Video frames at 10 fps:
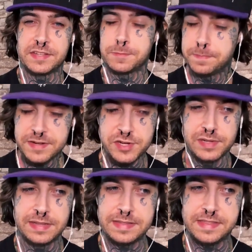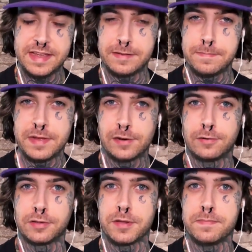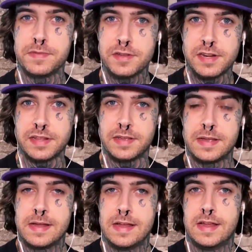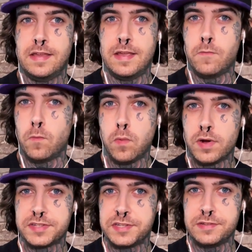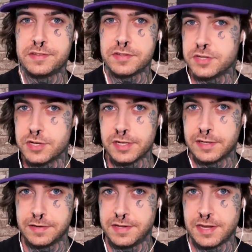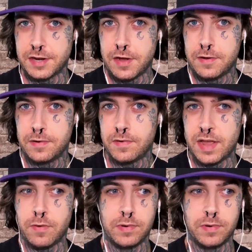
Especially that metal community, it wasn't good, you know.